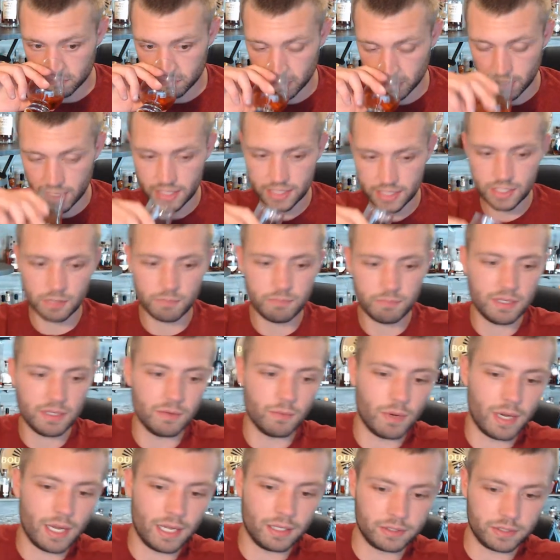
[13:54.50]
This could be the
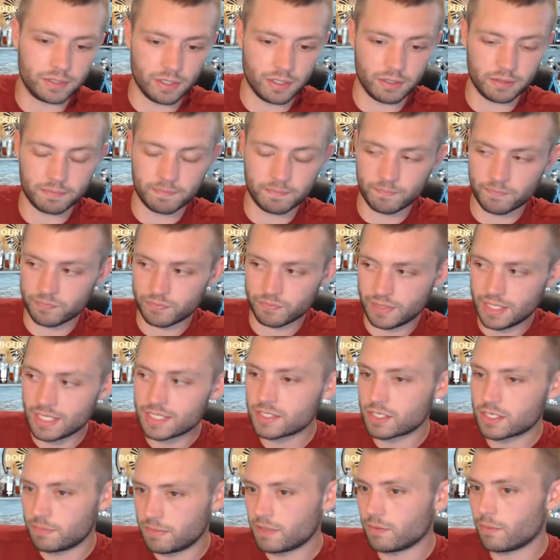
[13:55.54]
wild card. This
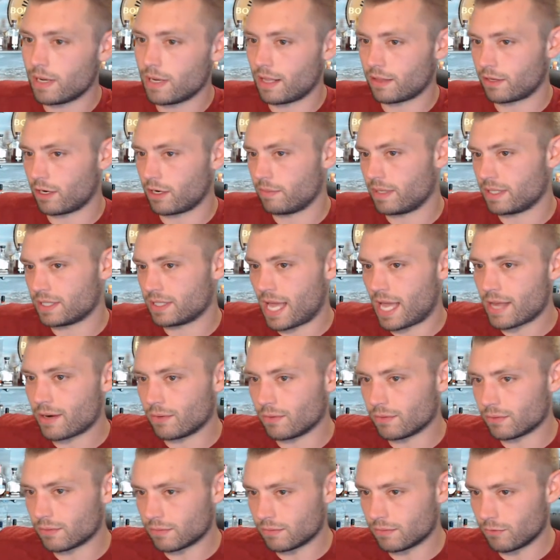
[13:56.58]
could be the wild card because I
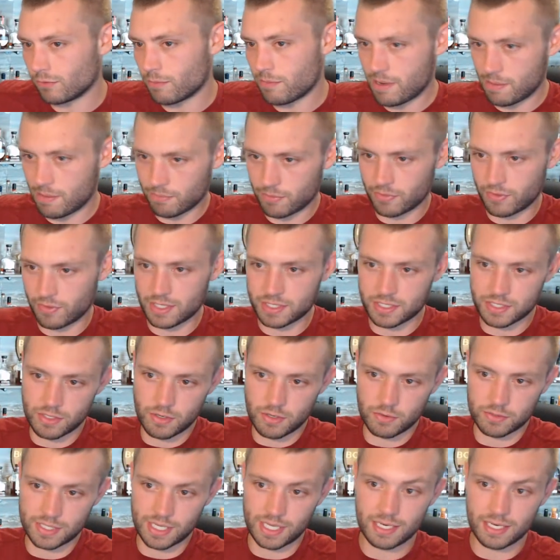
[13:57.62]
don't remember this
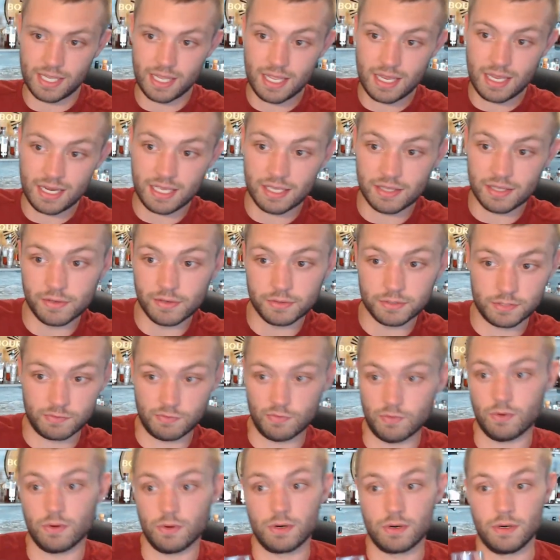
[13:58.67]
nose on any of those
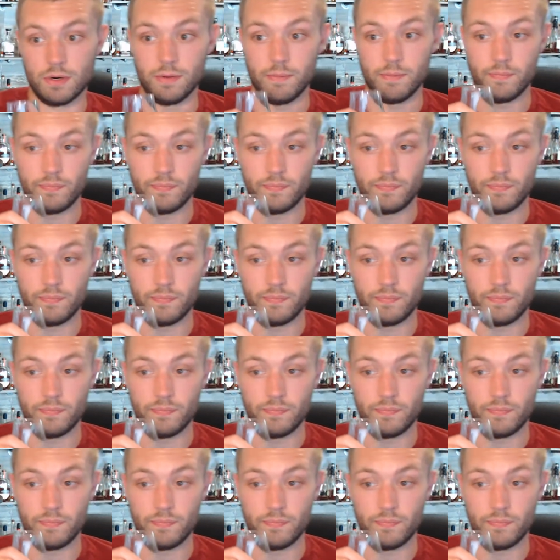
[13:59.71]
four.